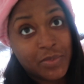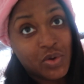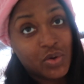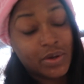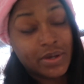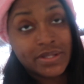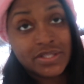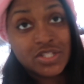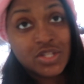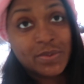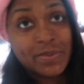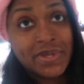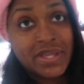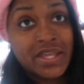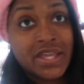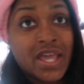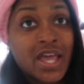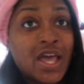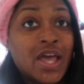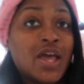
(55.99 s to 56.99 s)
going to
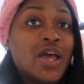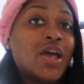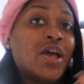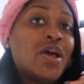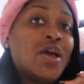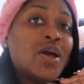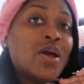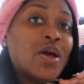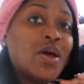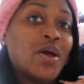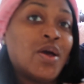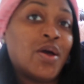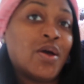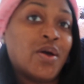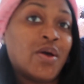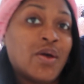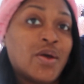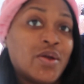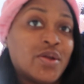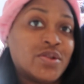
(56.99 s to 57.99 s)
be
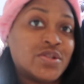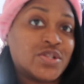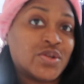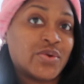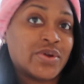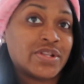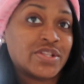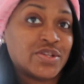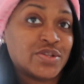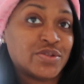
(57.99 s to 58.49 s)
doing